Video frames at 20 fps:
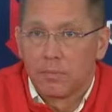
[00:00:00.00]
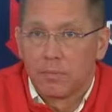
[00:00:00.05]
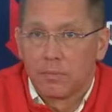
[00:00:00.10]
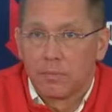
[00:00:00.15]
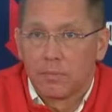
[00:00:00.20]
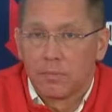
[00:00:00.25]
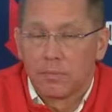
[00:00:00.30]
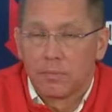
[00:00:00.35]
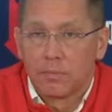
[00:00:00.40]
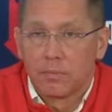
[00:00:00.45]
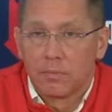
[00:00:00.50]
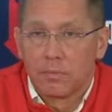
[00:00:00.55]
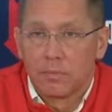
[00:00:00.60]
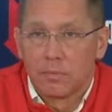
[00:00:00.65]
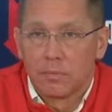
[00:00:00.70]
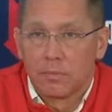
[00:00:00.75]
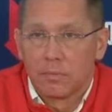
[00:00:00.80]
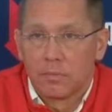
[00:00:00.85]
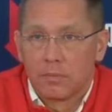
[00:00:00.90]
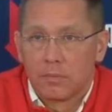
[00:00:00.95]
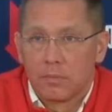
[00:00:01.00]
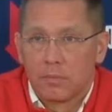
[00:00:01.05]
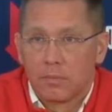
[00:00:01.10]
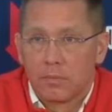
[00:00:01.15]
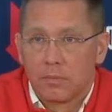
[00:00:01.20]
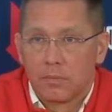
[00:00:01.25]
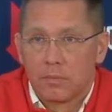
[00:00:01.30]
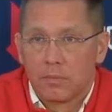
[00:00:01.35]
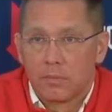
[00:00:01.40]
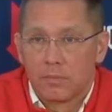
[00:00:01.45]
You mentioned Meg in the opening
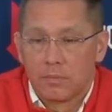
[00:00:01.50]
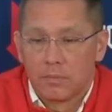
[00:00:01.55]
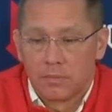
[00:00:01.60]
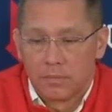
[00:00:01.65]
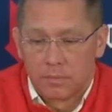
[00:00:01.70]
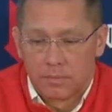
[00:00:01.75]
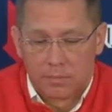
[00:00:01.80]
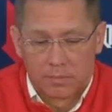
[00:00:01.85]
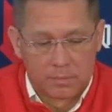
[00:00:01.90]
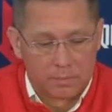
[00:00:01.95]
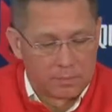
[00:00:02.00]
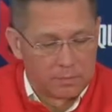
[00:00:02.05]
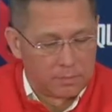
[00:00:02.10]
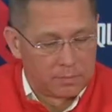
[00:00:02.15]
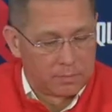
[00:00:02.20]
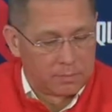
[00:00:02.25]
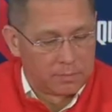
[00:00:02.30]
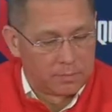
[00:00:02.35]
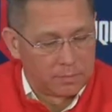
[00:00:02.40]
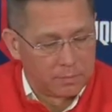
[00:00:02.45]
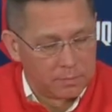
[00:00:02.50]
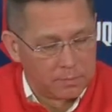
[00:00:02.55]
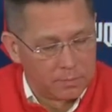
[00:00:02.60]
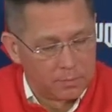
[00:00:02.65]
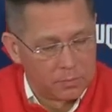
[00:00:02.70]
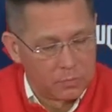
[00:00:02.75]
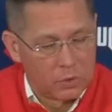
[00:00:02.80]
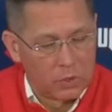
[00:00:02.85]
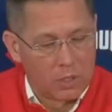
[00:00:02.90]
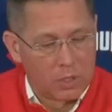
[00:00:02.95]
remark. How much, you said
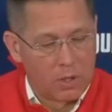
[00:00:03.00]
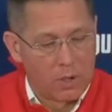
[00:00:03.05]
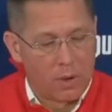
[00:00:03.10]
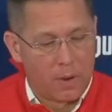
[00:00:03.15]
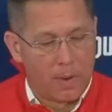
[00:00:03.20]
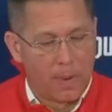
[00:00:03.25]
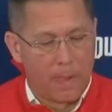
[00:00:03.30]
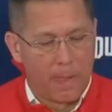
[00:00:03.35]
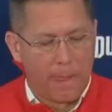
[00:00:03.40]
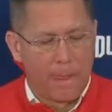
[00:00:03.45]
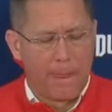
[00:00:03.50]
she'd get back tomorrow.